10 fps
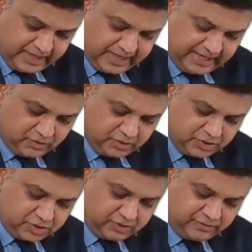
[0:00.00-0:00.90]

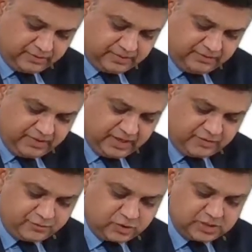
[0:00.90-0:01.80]
Calculation of NPV.
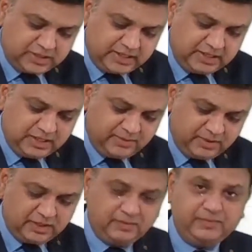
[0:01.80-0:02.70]
Of course, the
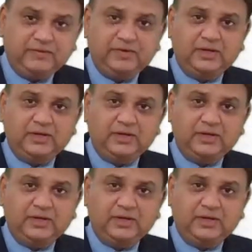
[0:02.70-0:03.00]
incremental NPV.